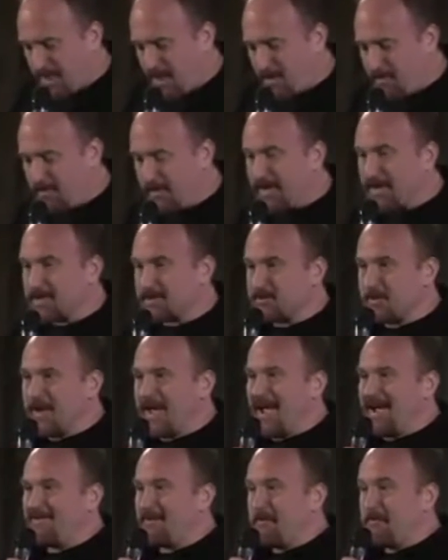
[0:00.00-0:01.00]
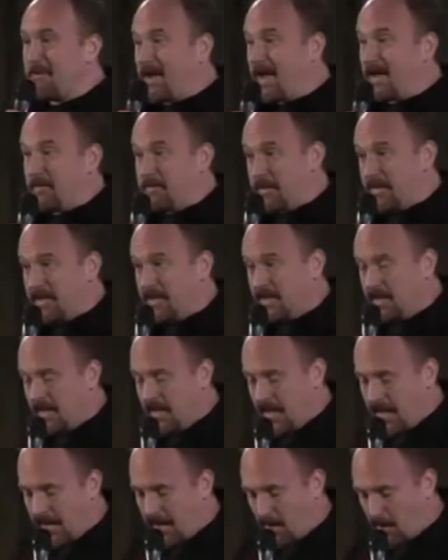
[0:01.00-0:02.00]
because we have a baby,
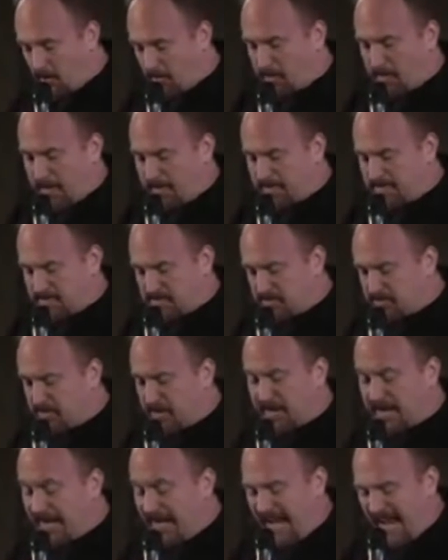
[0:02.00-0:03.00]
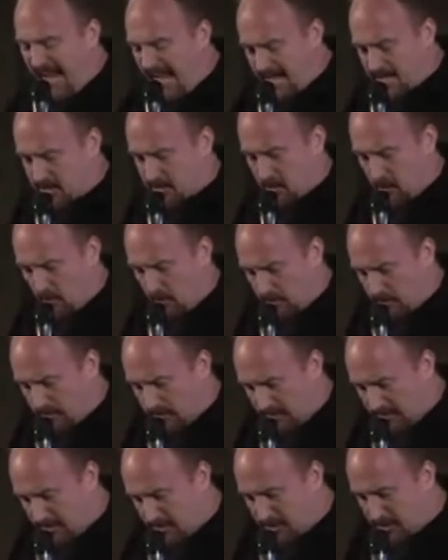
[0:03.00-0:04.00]
and our baby's a fucking
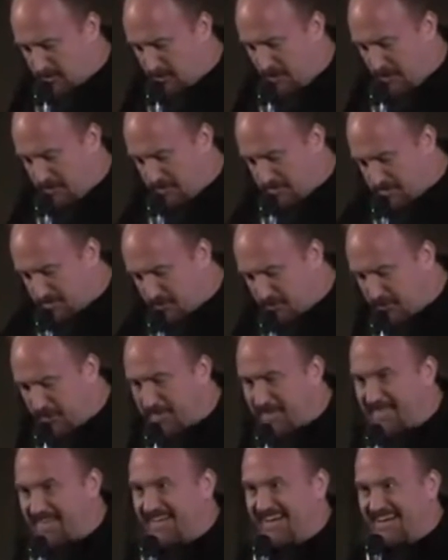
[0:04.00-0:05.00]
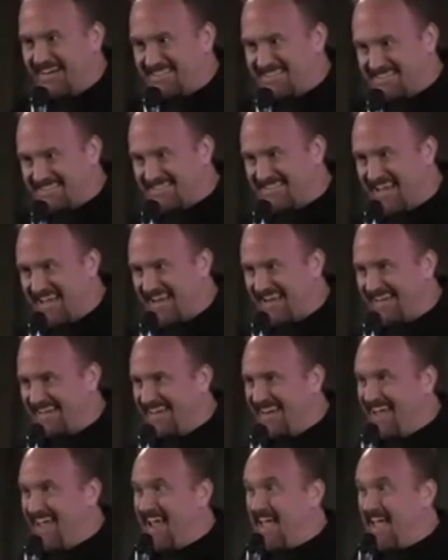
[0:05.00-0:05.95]
asshole. It's just what I was feeling, and I said it.